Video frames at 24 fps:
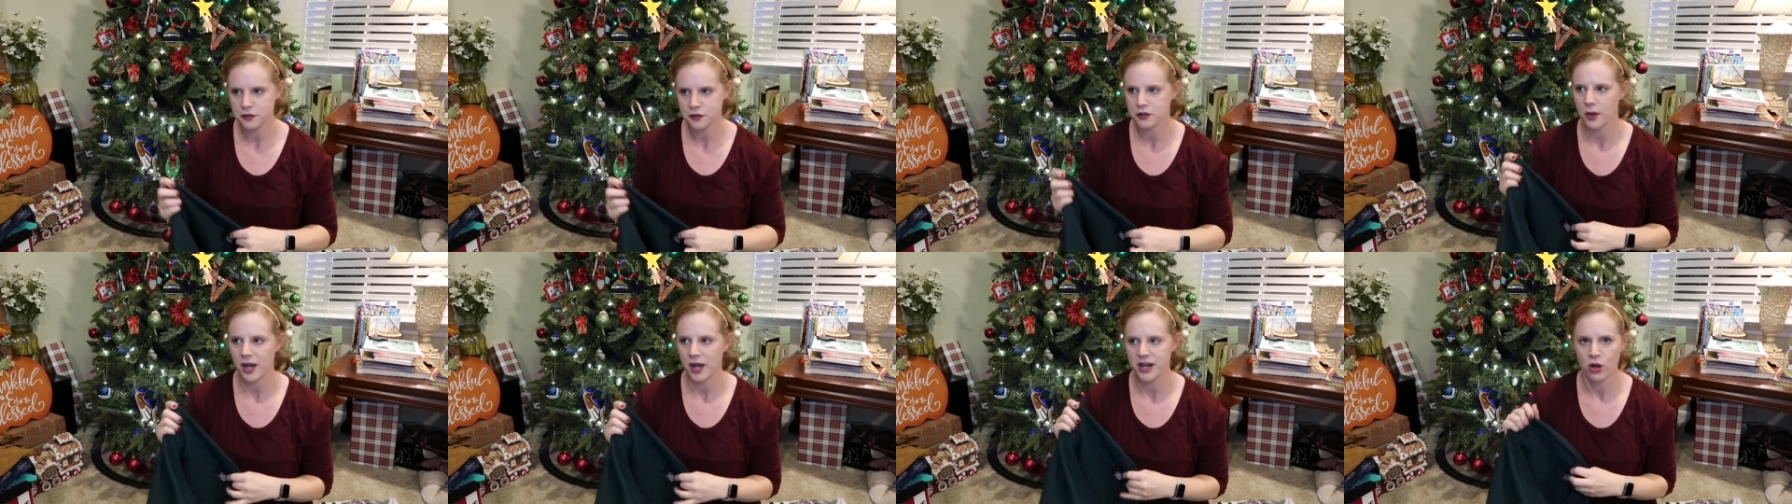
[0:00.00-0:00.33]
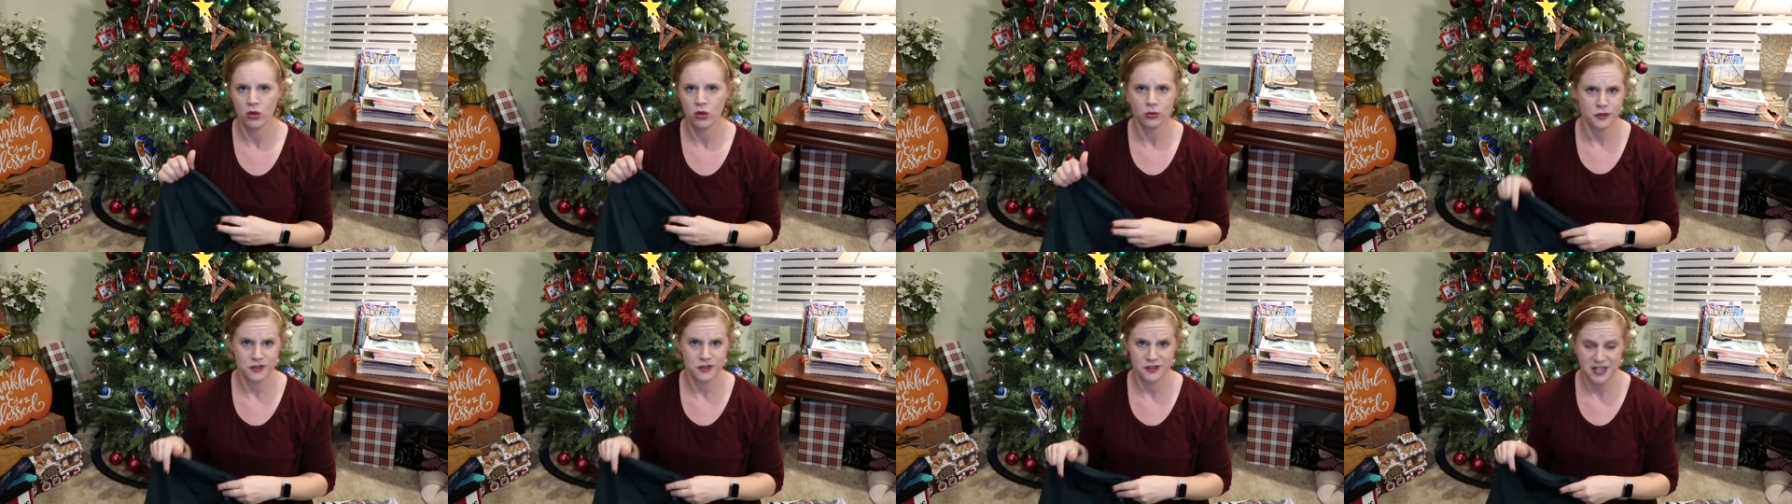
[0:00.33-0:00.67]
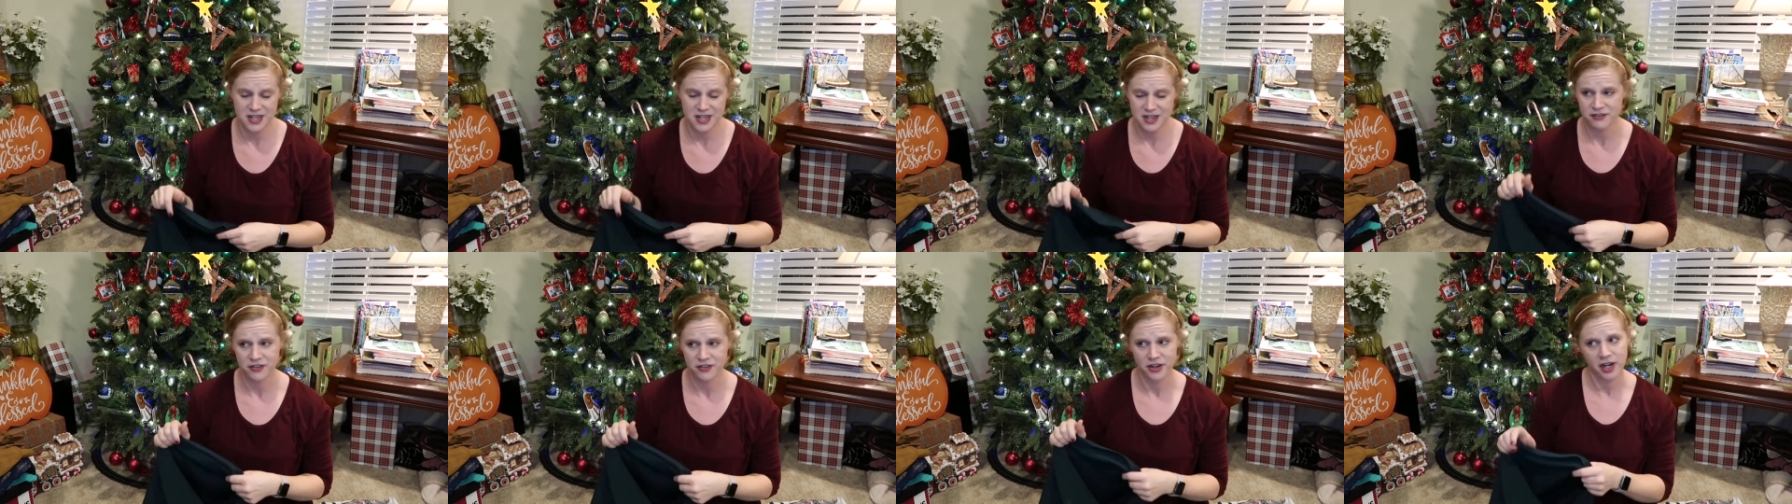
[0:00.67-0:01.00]
so I don't
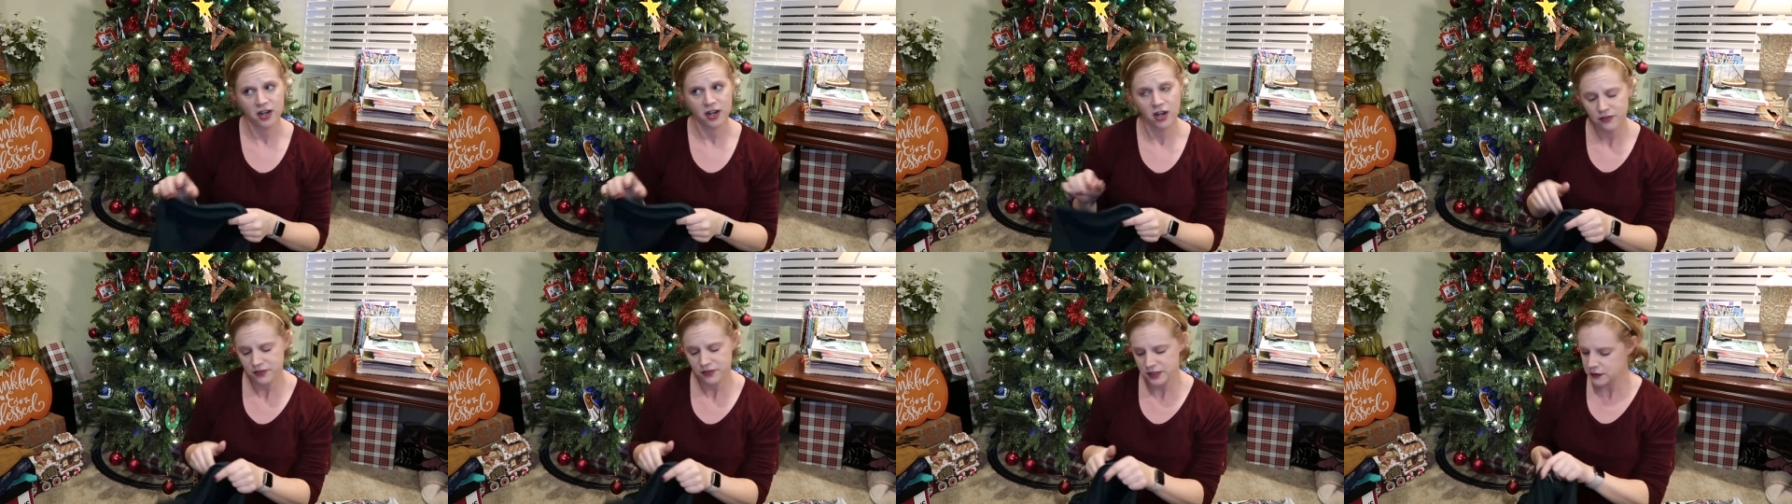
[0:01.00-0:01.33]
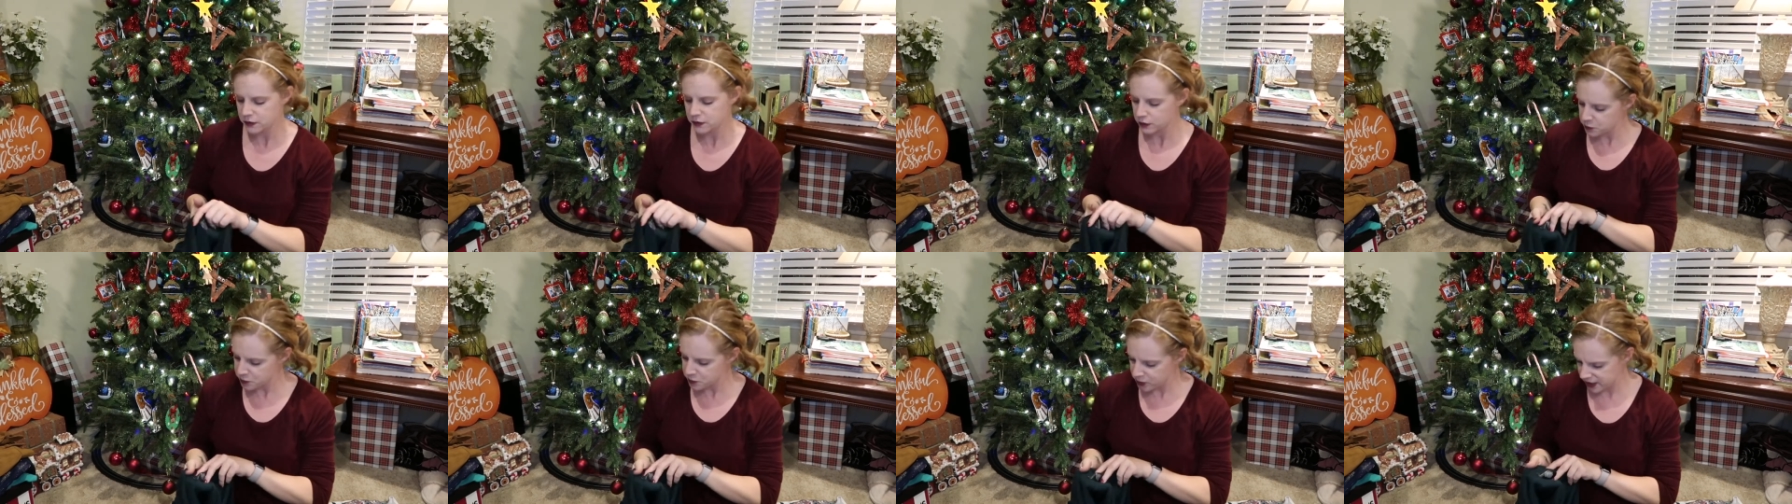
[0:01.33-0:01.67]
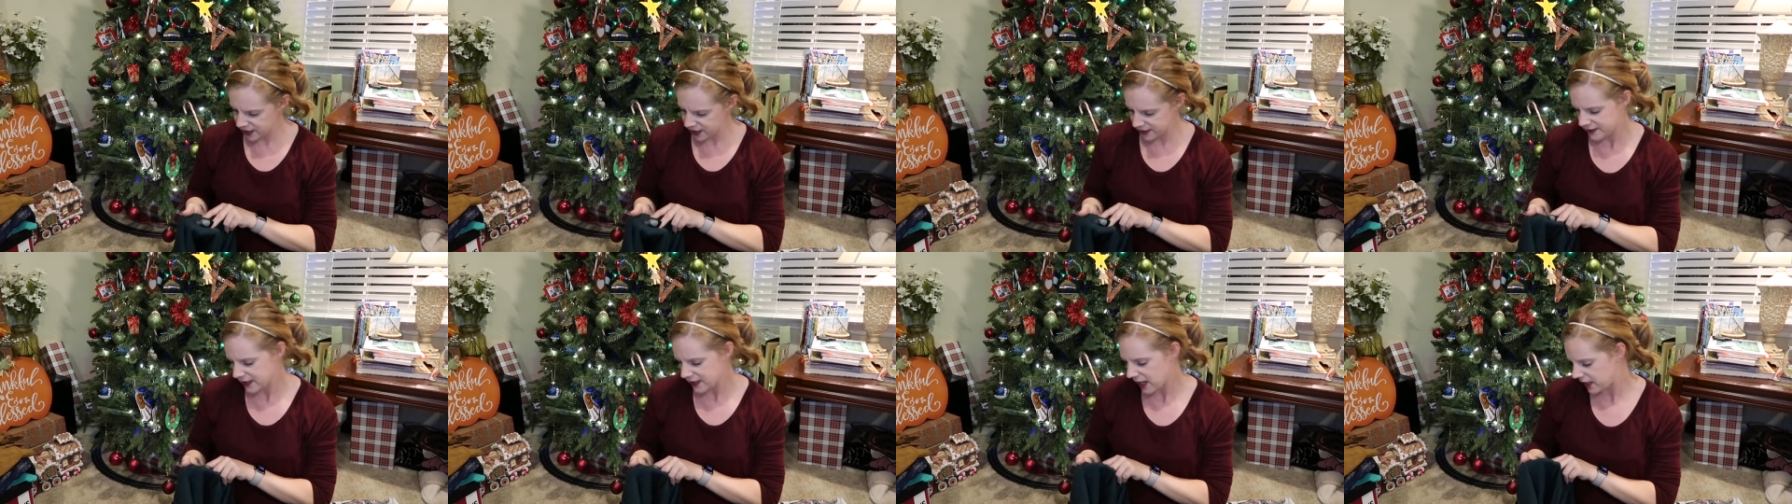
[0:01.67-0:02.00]
see it very often, so I was
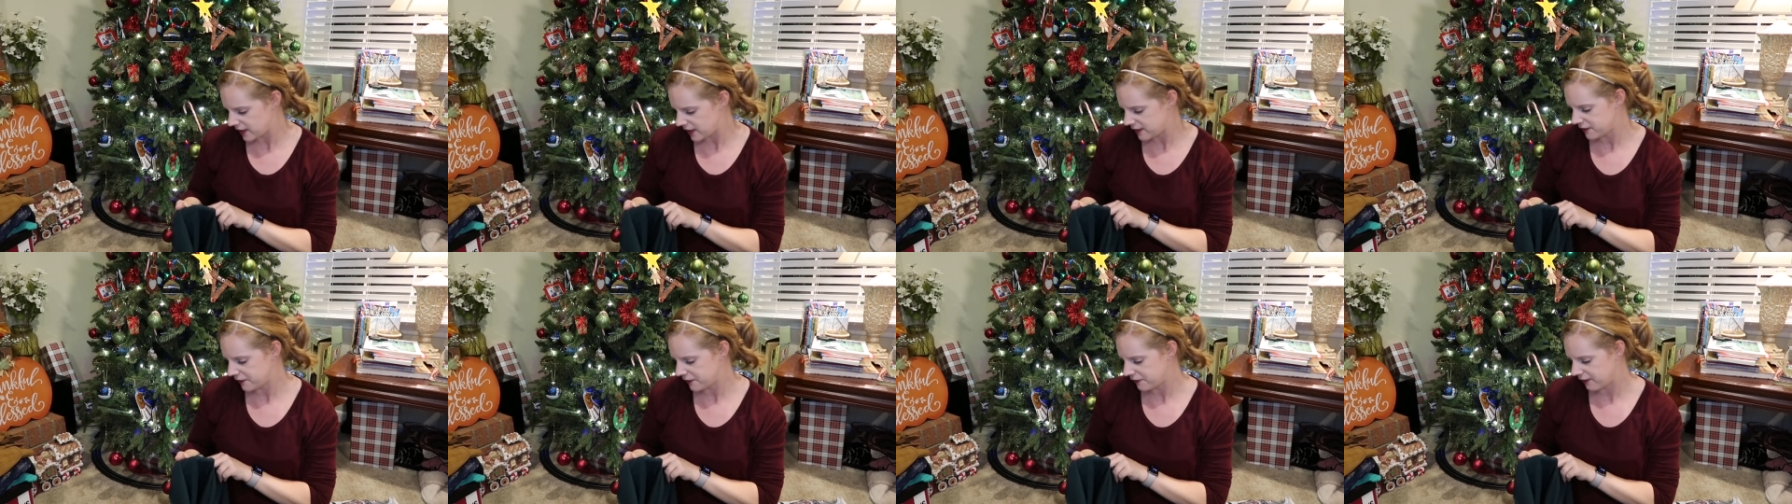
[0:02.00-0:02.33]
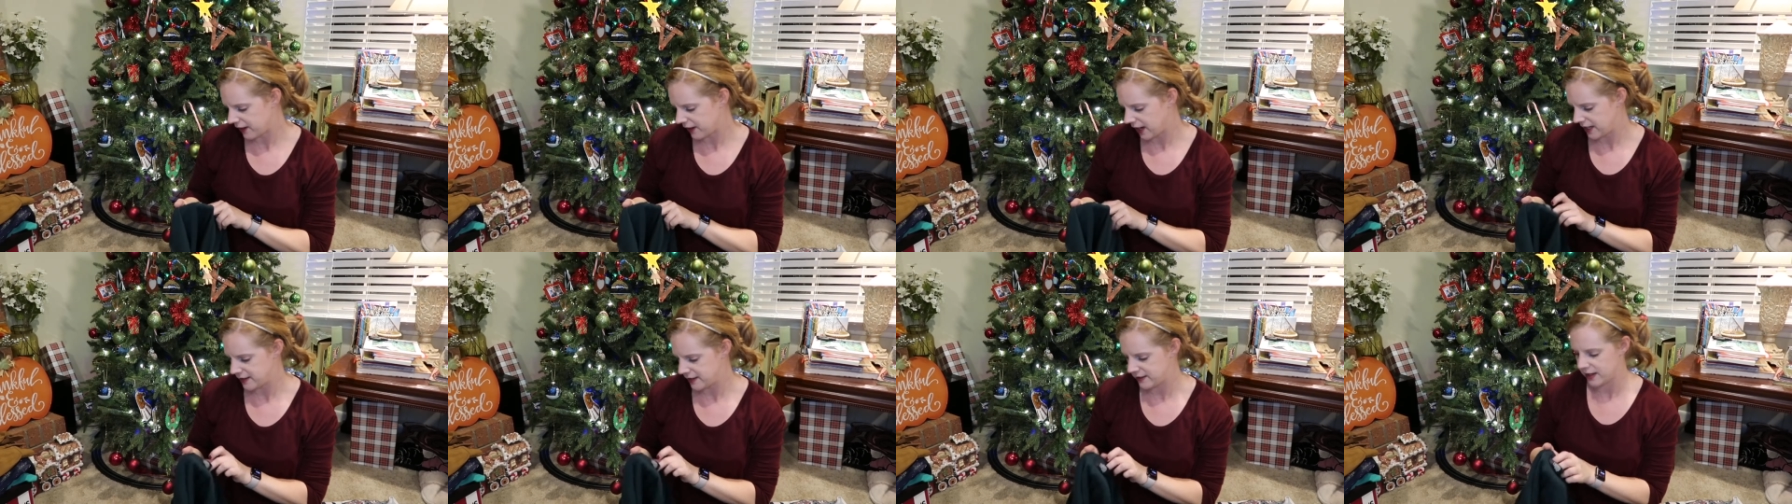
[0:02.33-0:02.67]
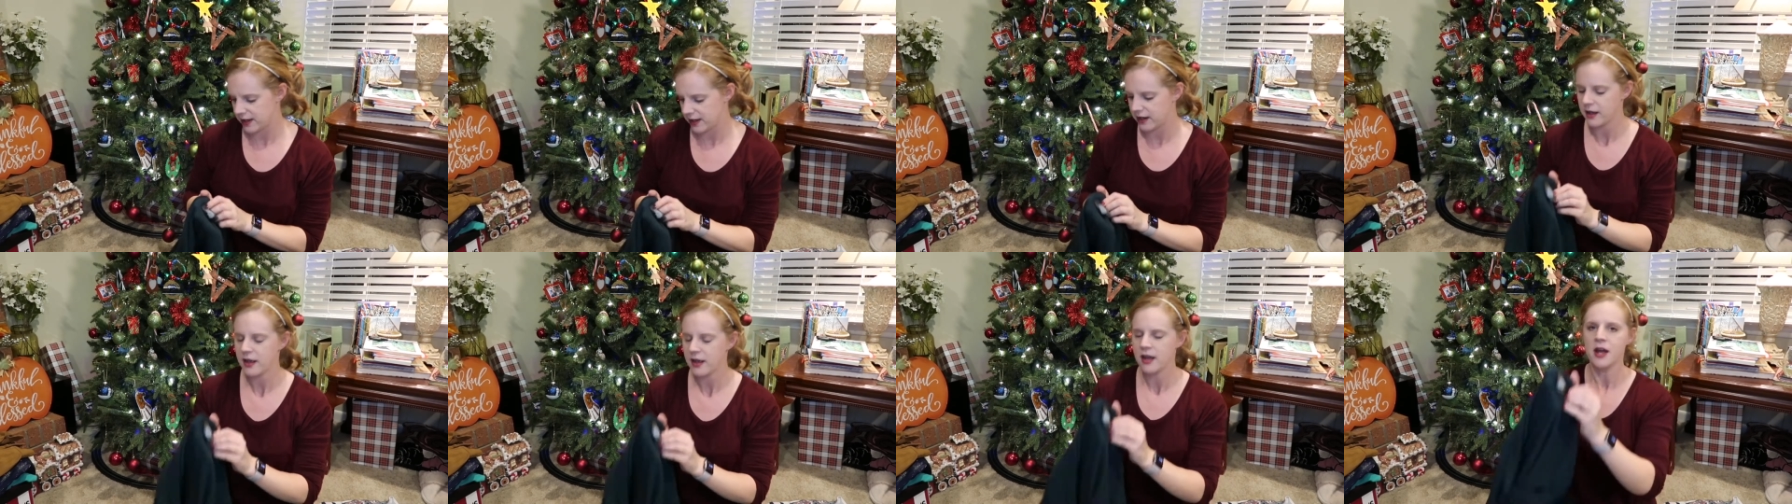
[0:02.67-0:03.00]
pretty excited to find
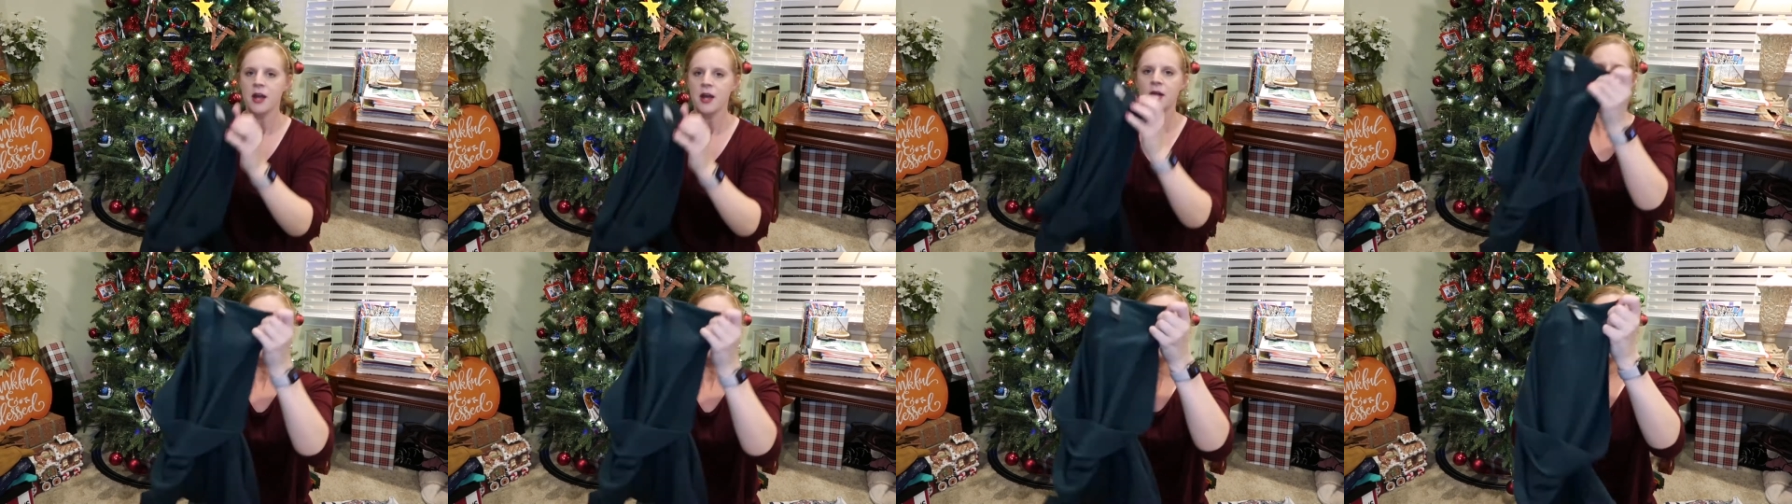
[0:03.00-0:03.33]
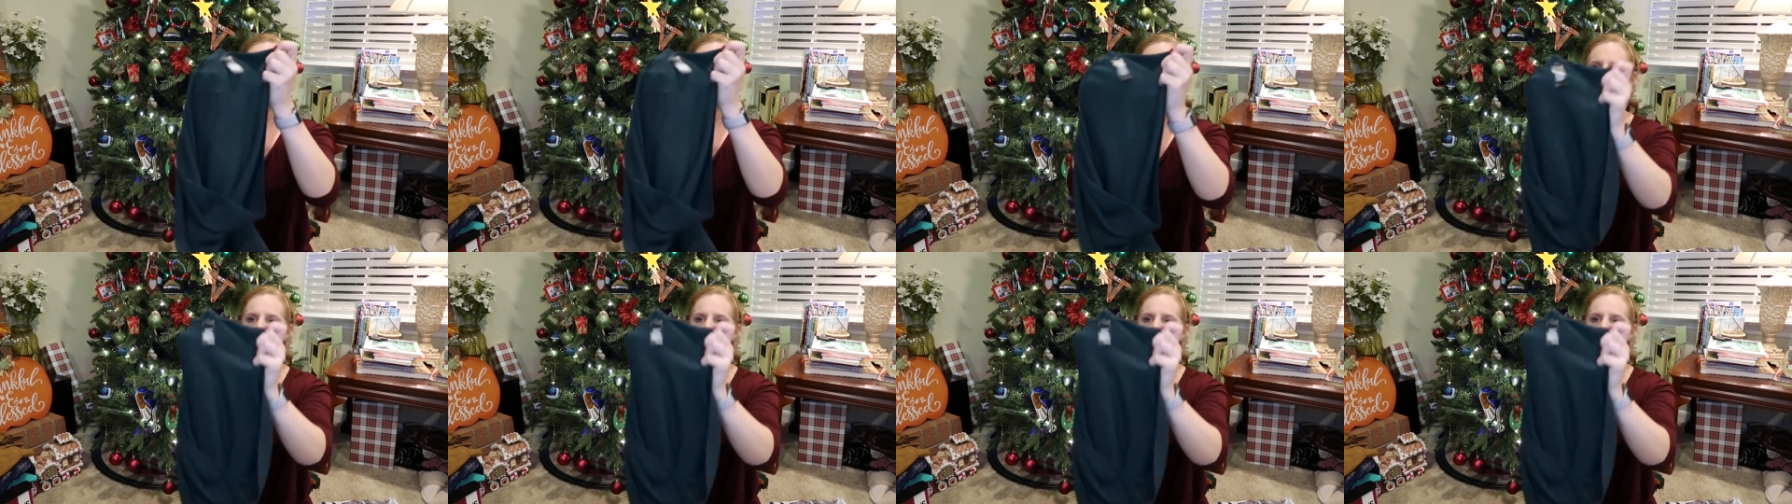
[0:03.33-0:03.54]
it. But